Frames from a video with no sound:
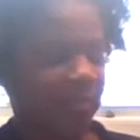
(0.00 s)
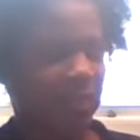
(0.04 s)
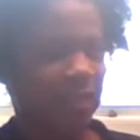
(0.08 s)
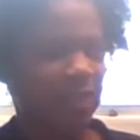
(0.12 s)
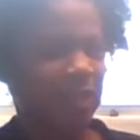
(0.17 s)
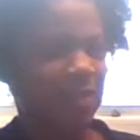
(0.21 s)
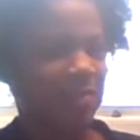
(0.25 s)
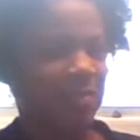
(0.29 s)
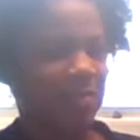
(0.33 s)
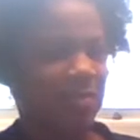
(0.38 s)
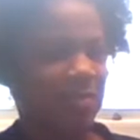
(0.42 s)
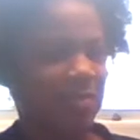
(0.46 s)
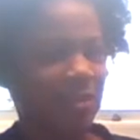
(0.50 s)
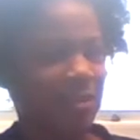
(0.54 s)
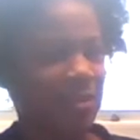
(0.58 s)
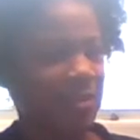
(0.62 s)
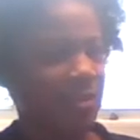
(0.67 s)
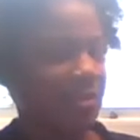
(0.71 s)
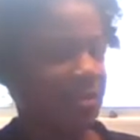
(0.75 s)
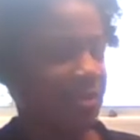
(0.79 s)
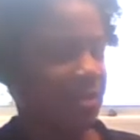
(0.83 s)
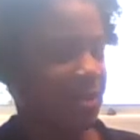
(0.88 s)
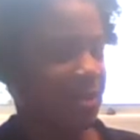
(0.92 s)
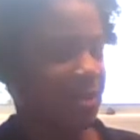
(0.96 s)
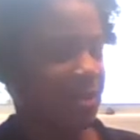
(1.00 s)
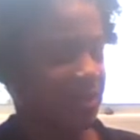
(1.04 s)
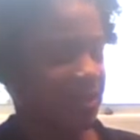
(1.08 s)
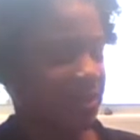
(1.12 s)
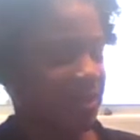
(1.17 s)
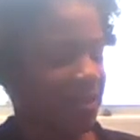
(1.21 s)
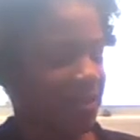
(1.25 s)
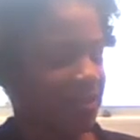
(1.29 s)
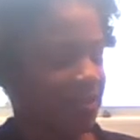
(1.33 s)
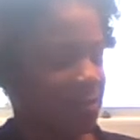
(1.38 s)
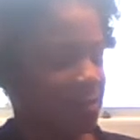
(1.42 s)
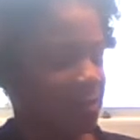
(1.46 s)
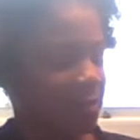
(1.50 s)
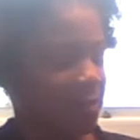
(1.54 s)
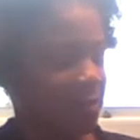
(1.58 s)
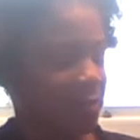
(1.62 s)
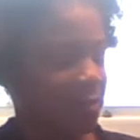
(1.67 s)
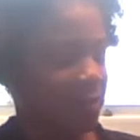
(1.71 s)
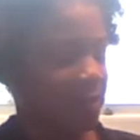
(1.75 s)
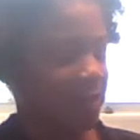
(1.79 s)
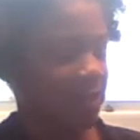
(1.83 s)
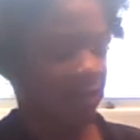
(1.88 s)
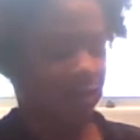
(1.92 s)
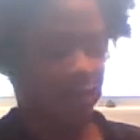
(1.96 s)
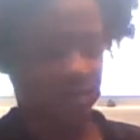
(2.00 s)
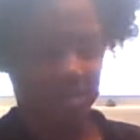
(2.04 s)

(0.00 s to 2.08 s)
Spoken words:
really matter. You can still tell which one has